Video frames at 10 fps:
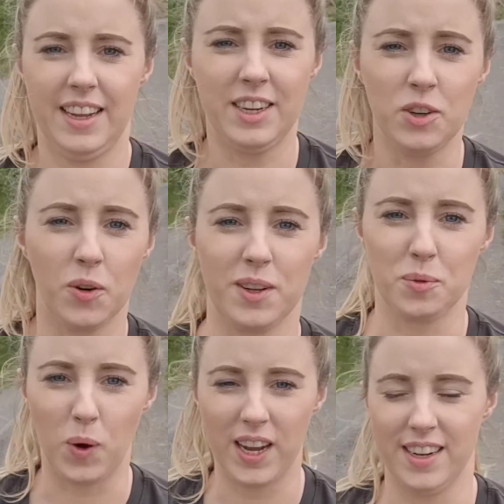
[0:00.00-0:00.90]
Ignore
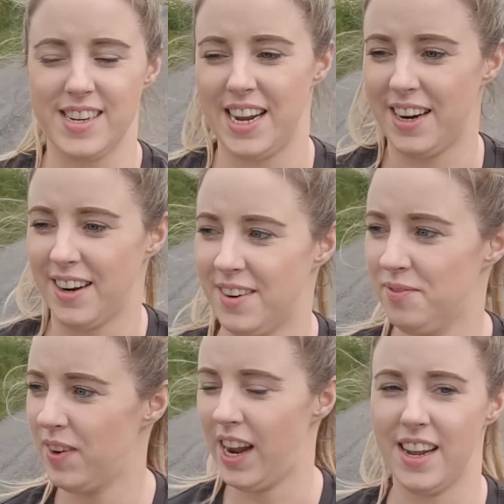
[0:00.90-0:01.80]
the wild hair,
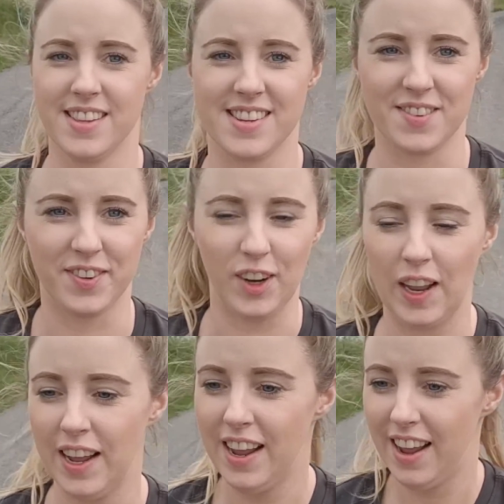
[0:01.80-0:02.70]
my hands are full,
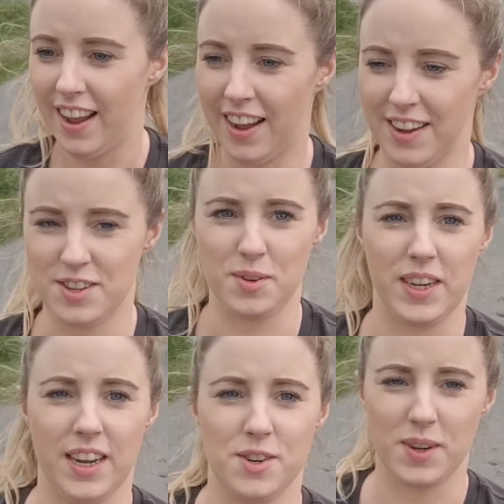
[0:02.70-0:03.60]
so I
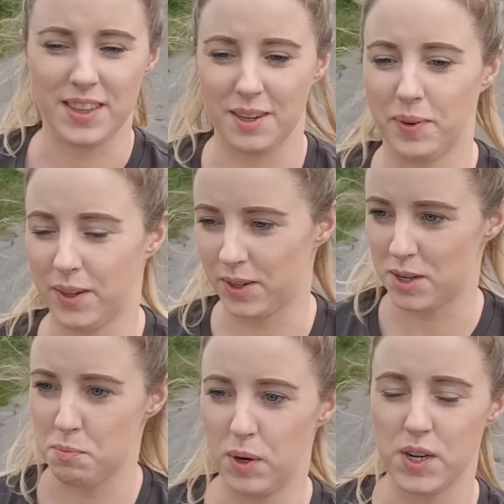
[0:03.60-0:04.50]
can't do anything about
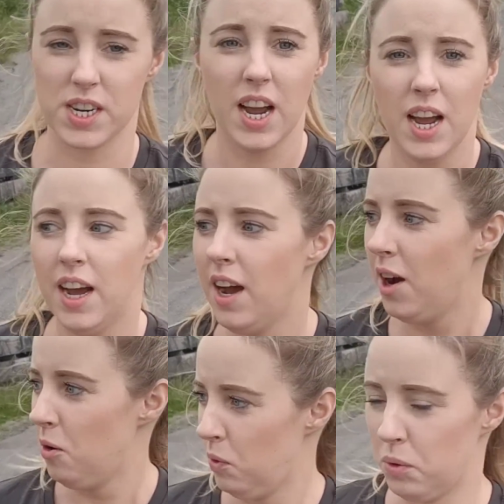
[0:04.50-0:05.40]
it. But
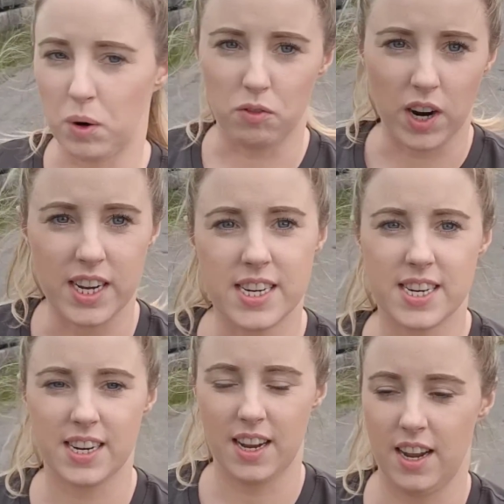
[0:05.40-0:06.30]
we were right,